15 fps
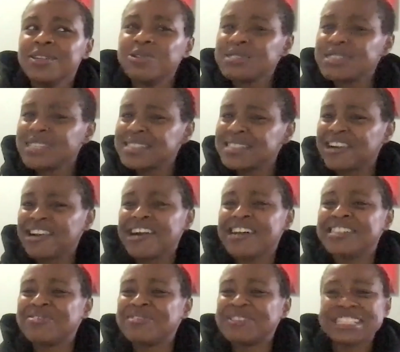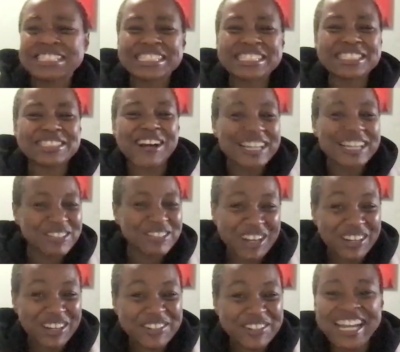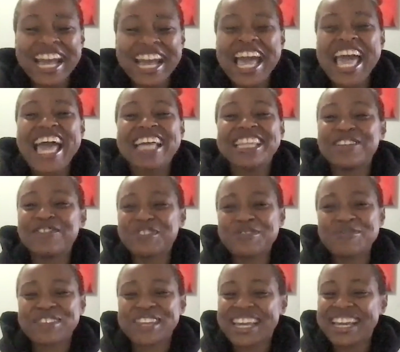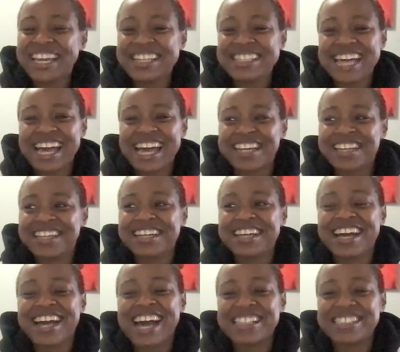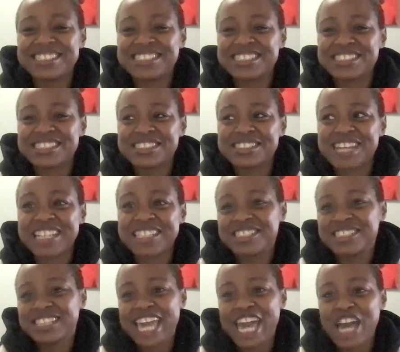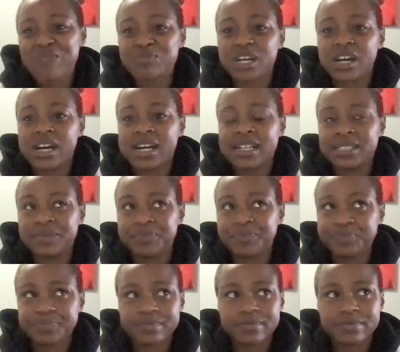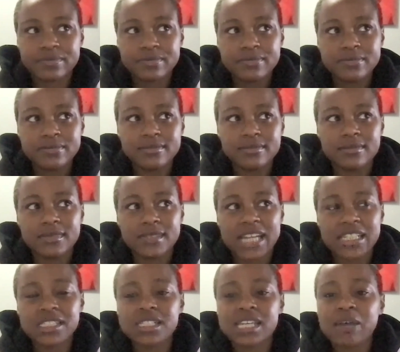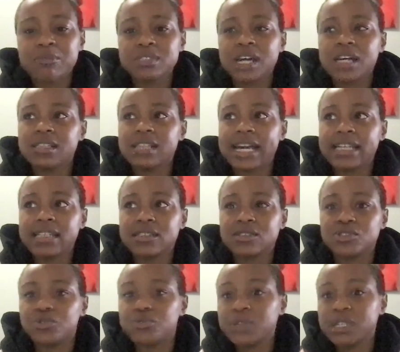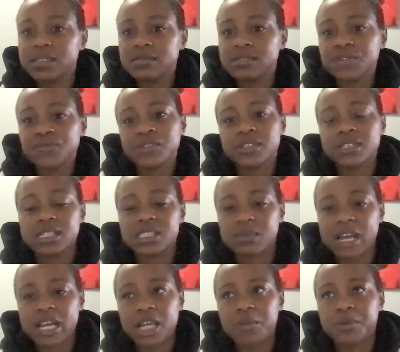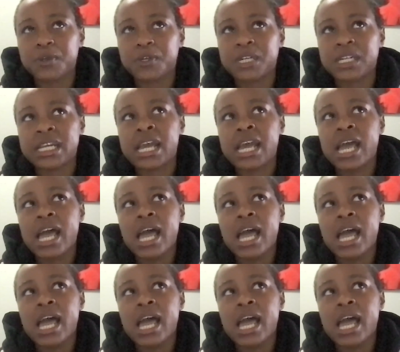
who's this girl and what is she talking about? And then from there, like, I just kept on like doing different things in my community.